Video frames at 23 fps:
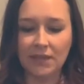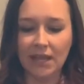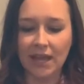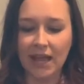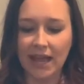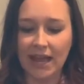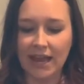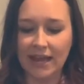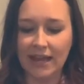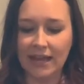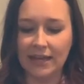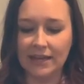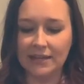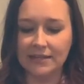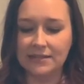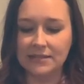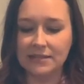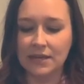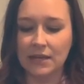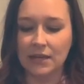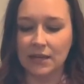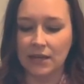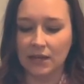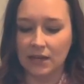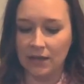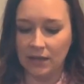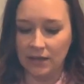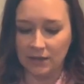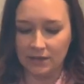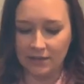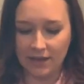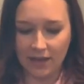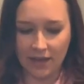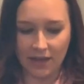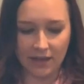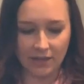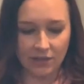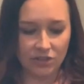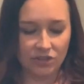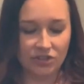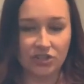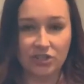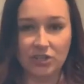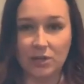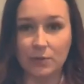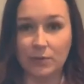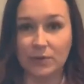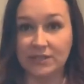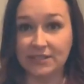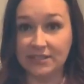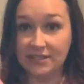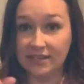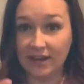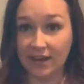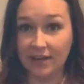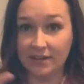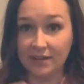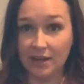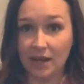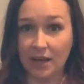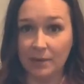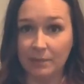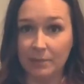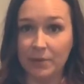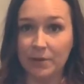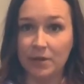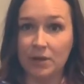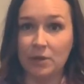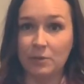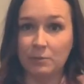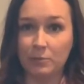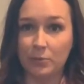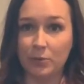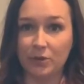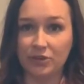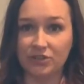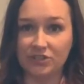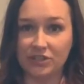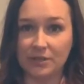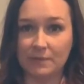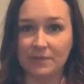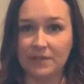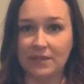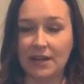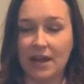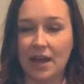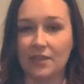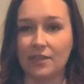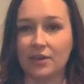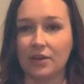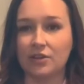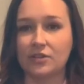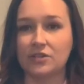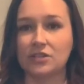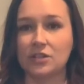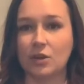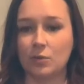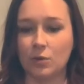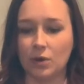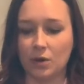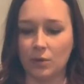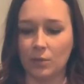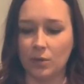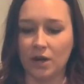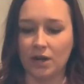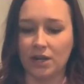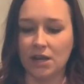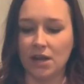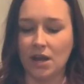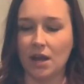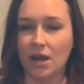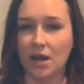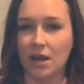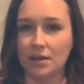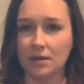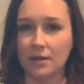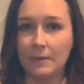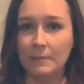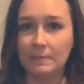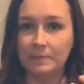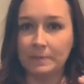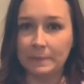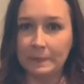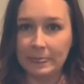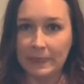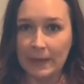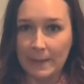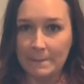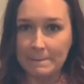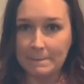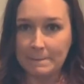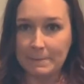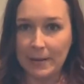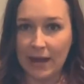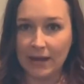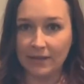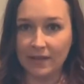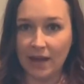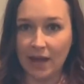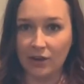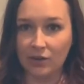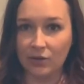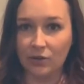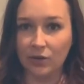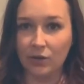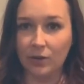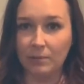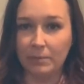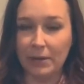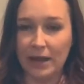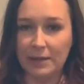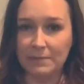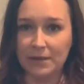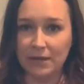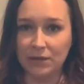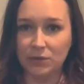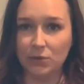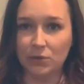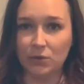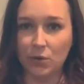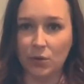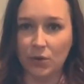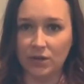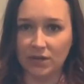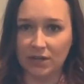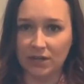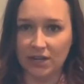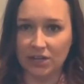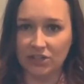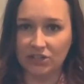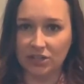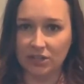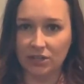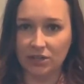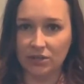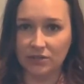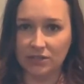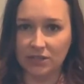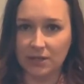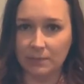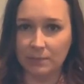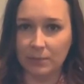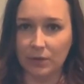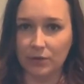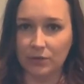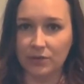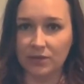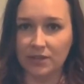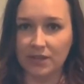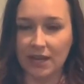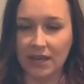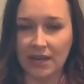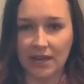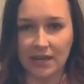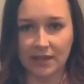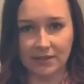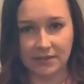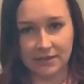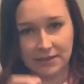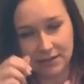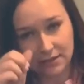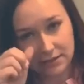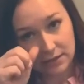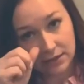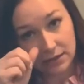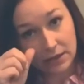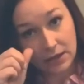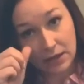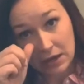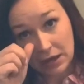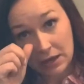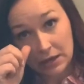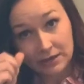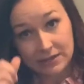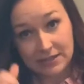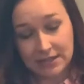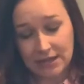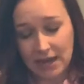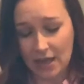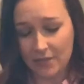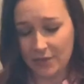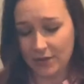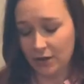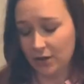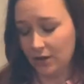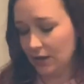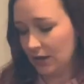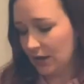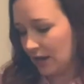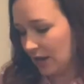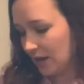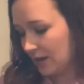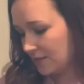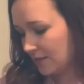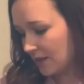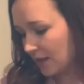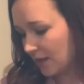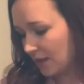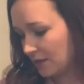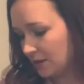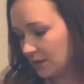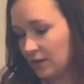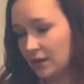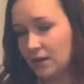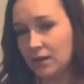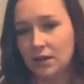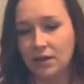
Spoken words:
And then she would stand up, push them together. So we're working on bilateral, bimanual coordination using both hands together. And then